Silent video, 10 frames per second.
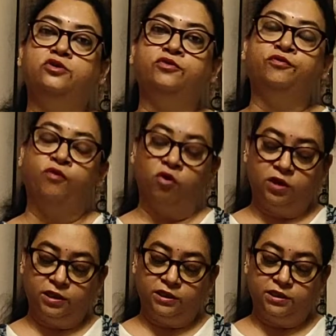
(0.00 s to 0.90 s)
We
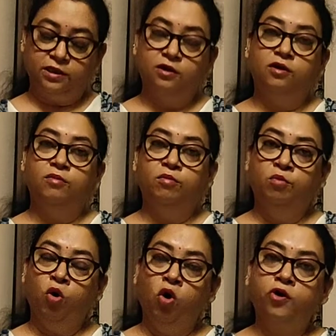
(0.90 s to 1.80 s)
are here going to
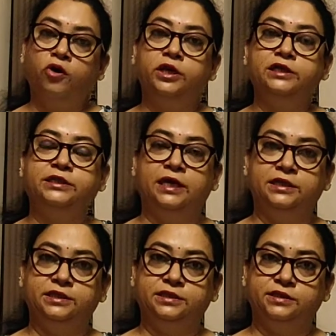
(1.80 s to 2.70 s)
focus
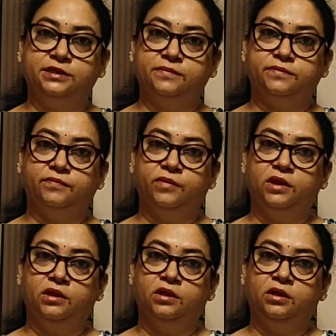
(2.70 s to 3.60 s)
more on
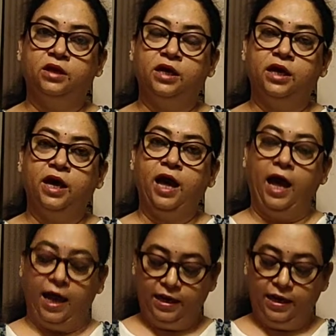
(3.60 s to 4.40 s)
intelligence.